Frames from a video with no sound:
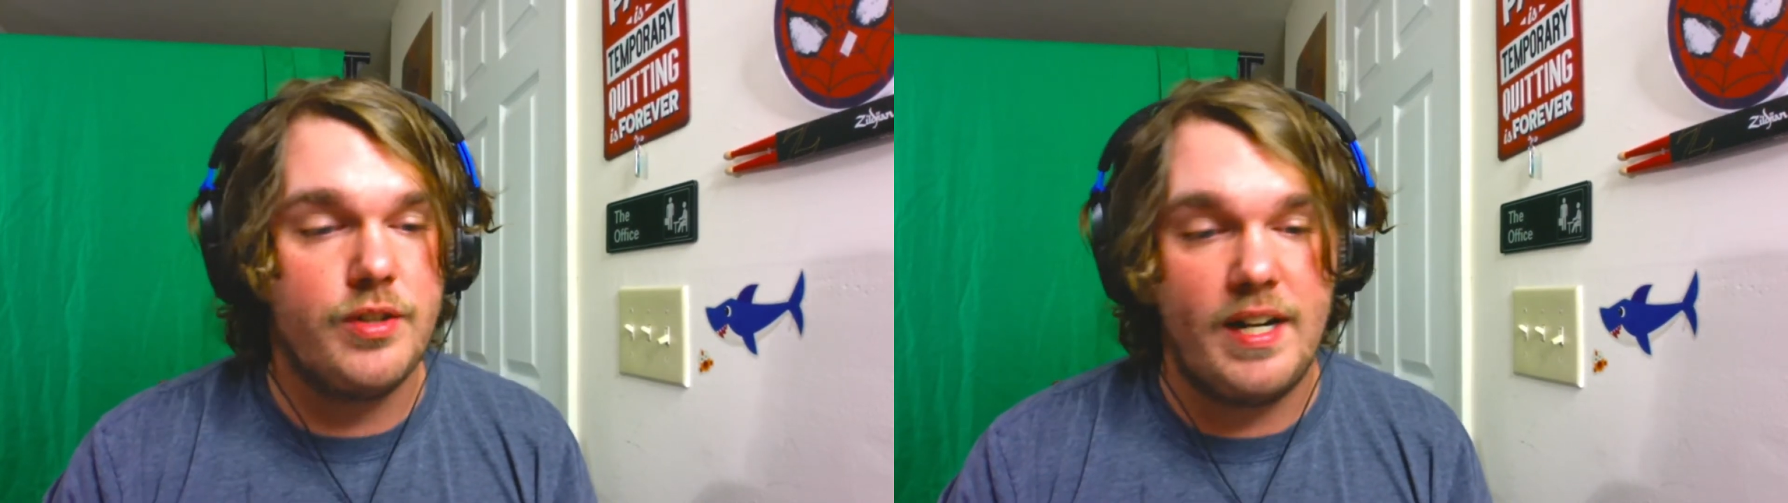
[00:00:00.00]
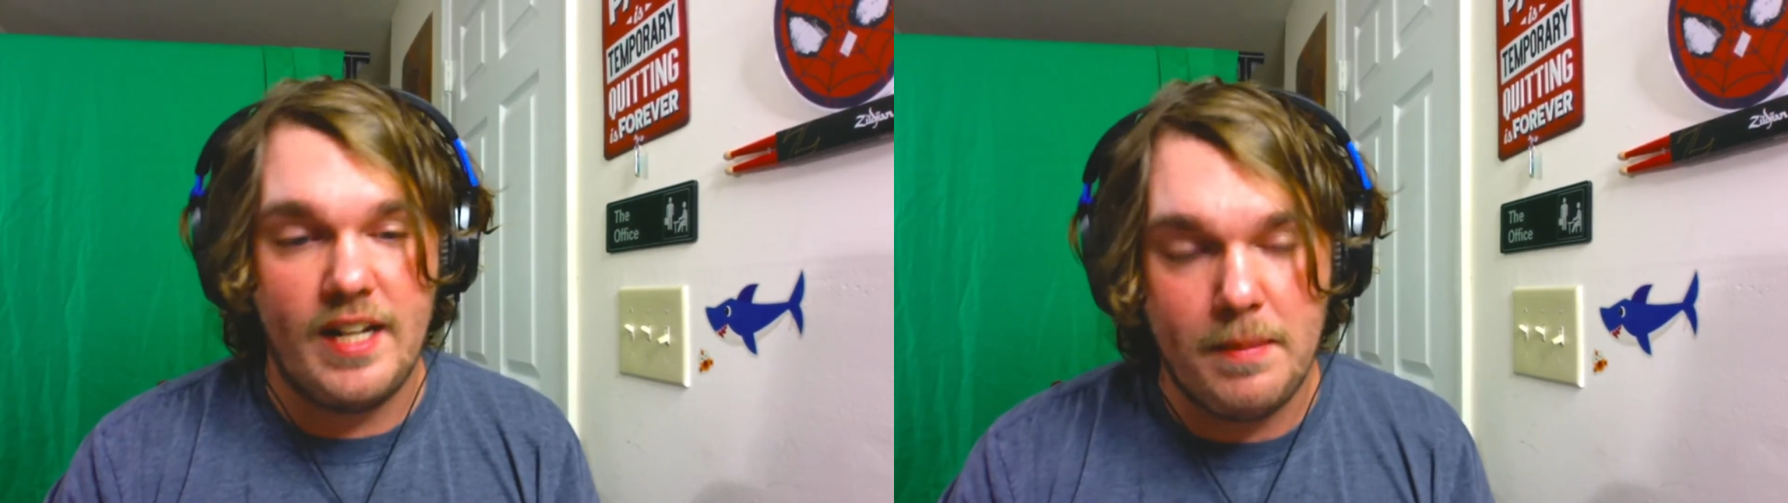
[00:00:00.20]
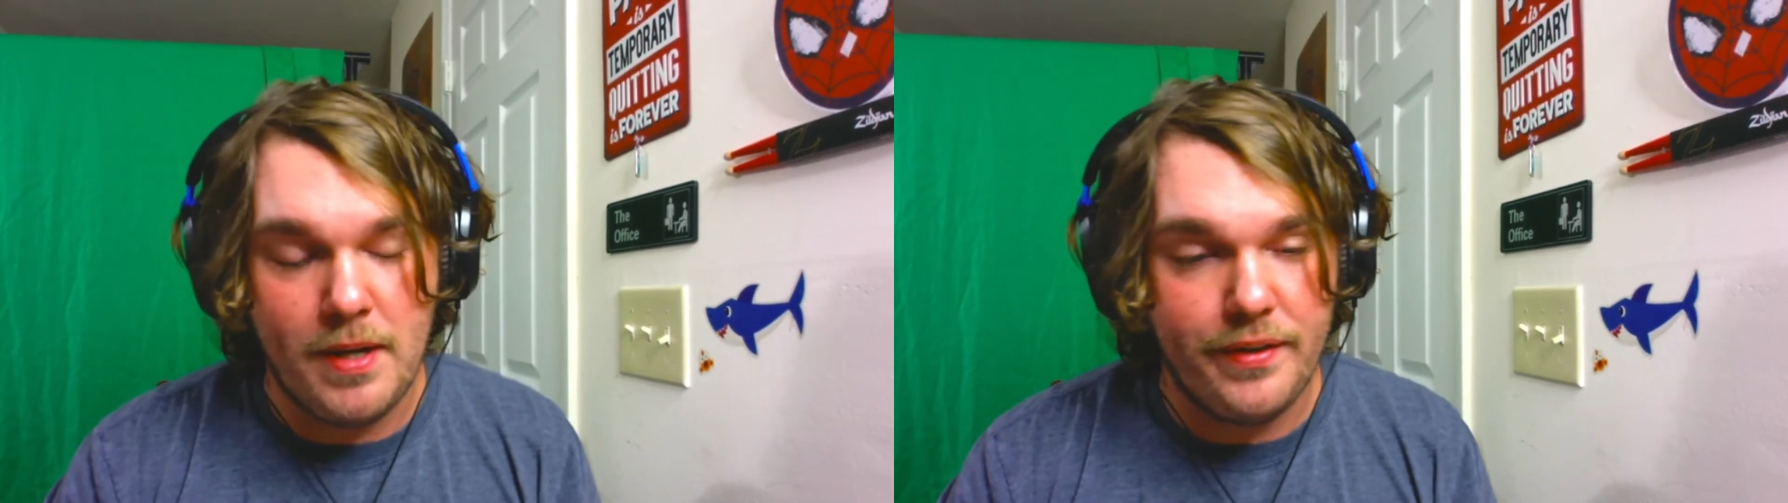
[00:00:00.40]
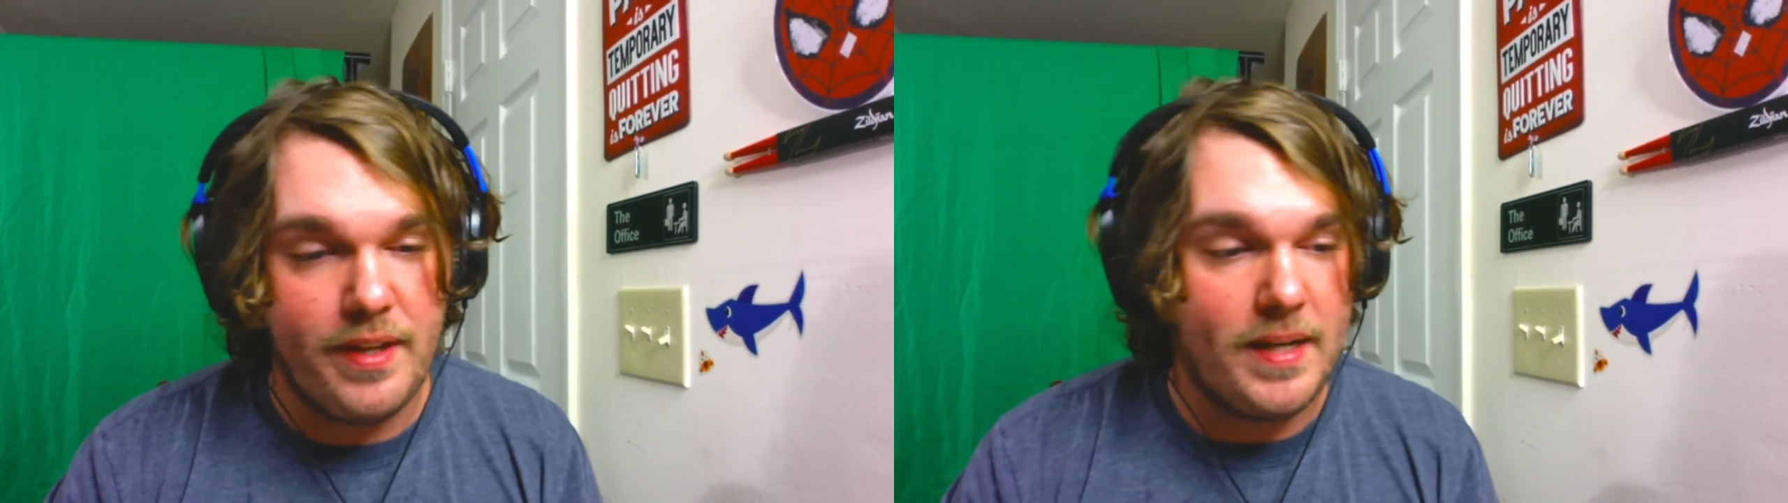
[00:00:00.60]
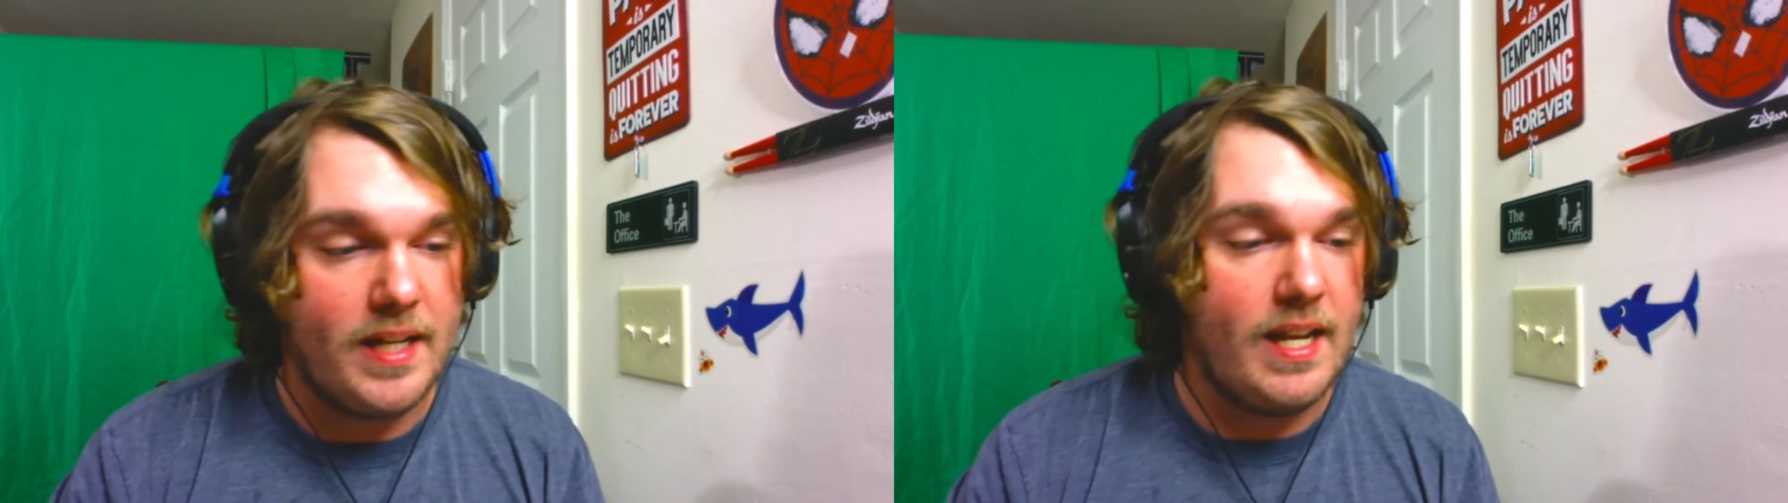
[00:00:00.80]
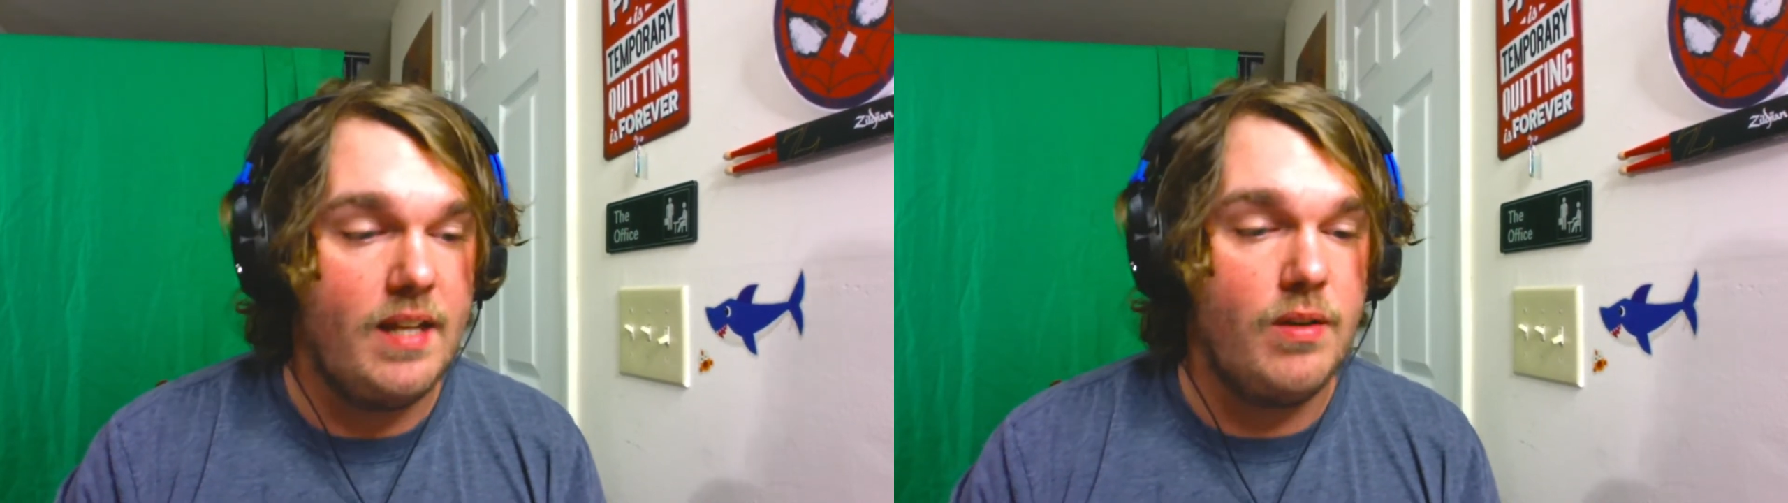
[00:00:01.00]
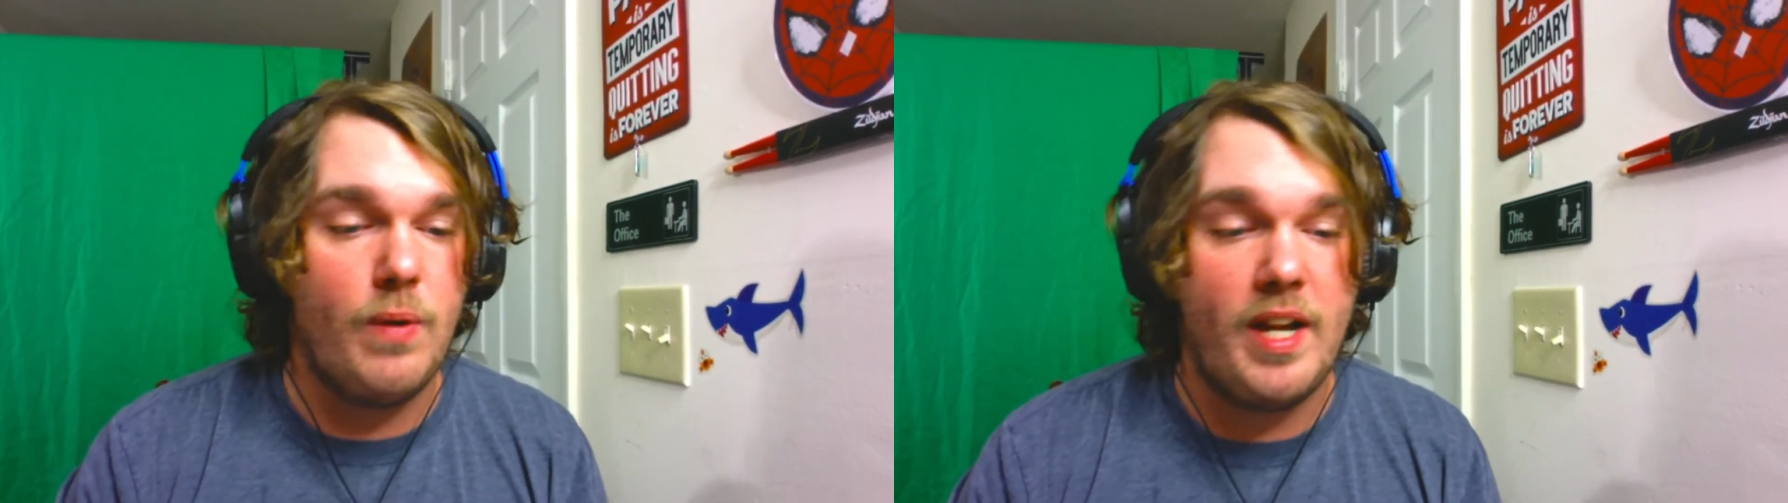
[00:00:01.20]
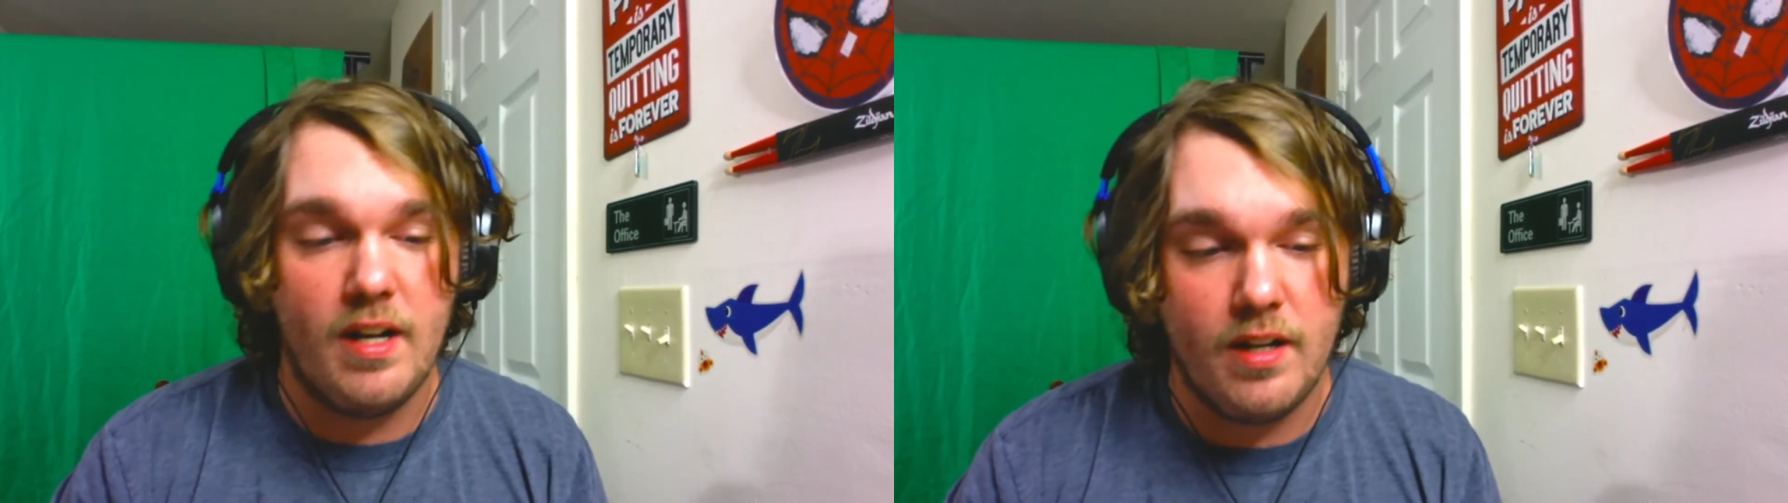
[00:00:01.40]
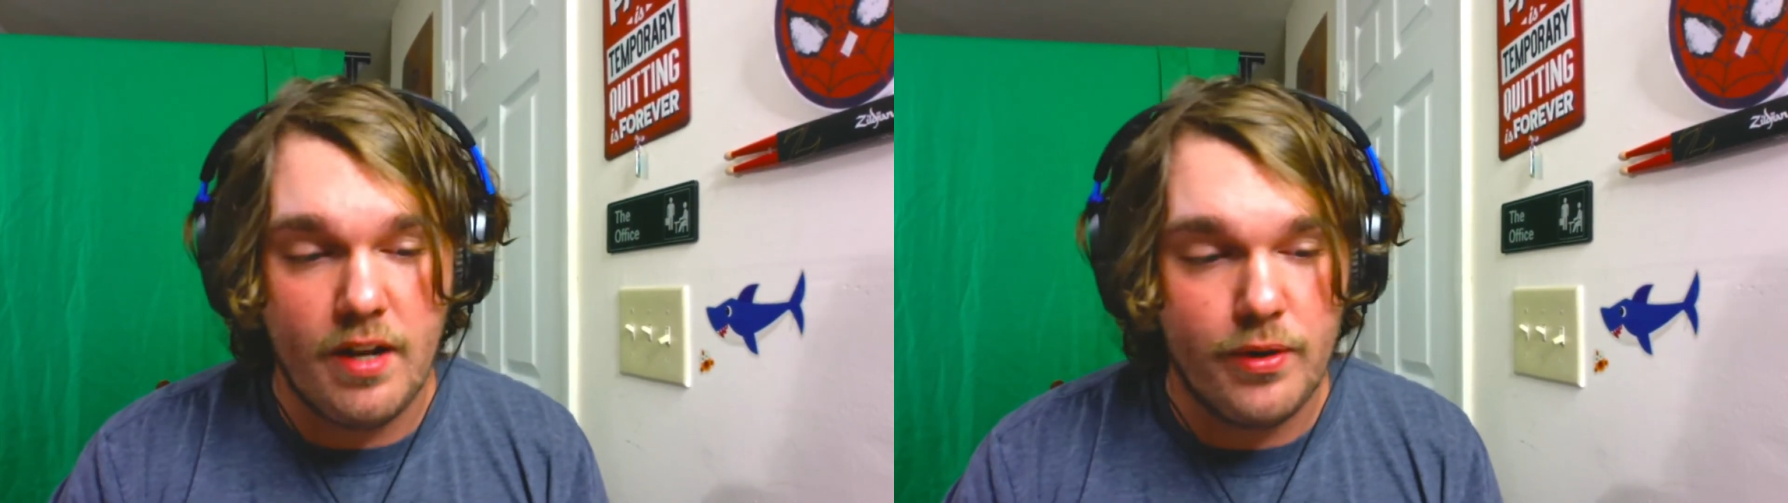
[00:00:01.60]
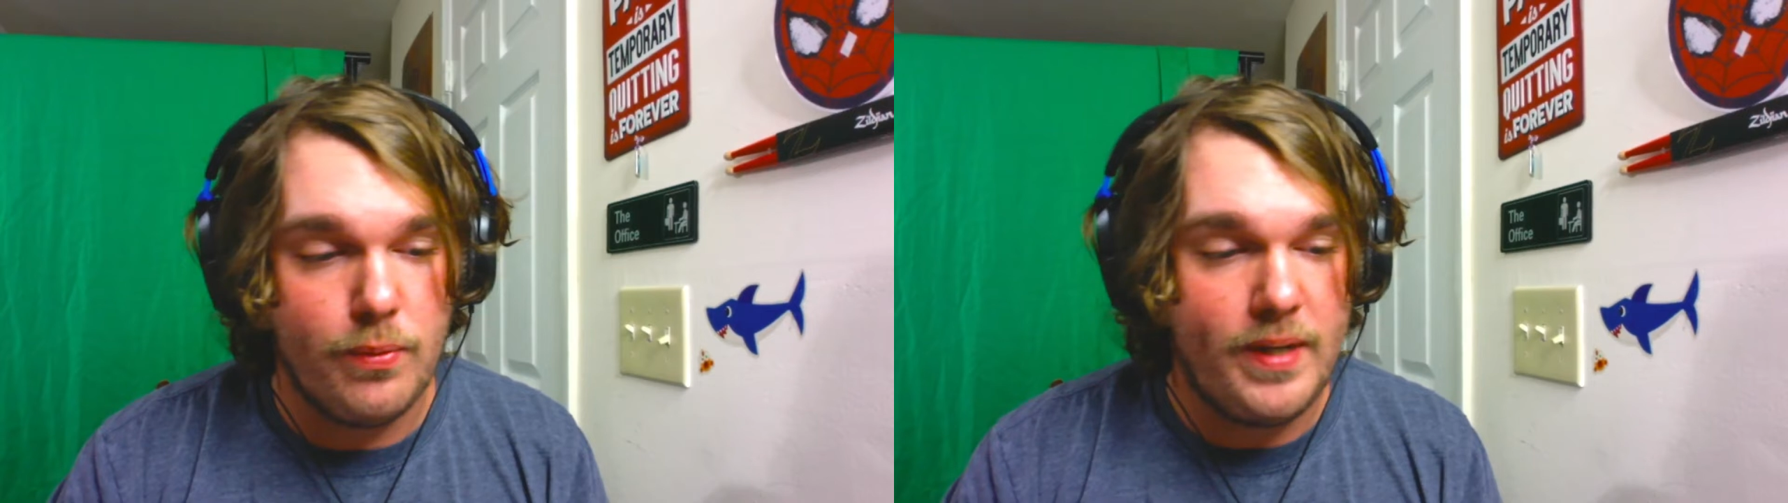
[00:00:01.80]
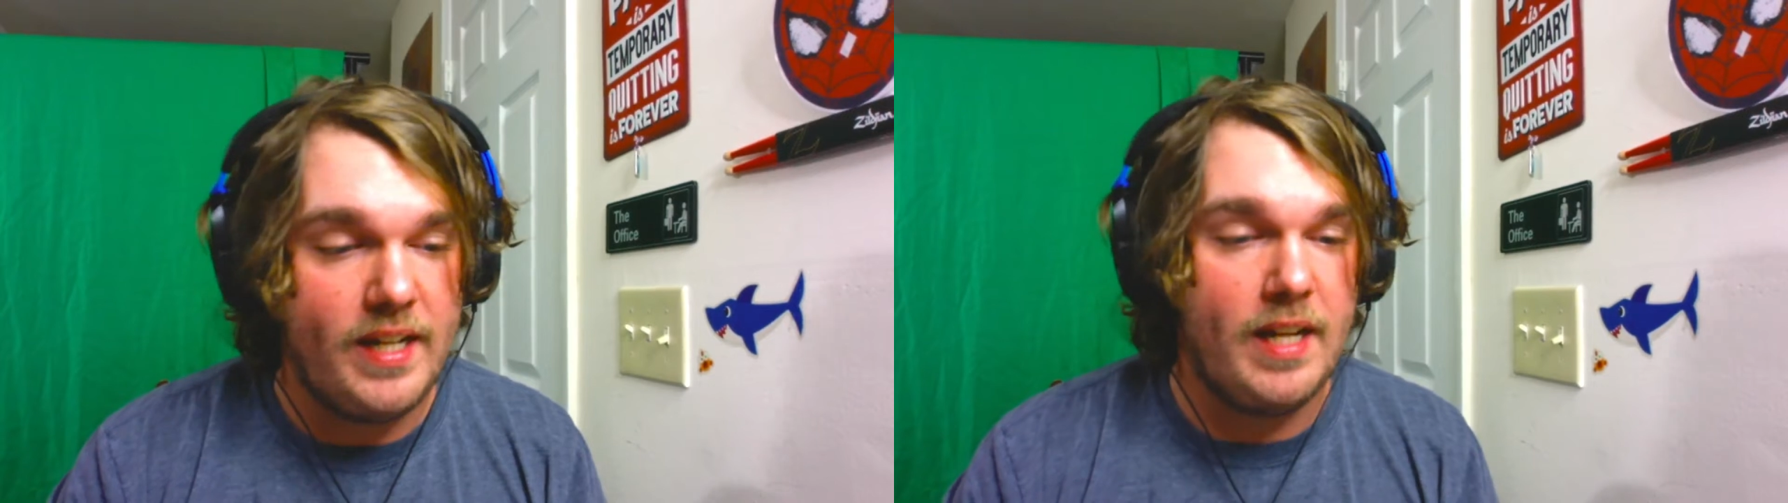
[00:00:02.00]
tried to email them again, waited another week,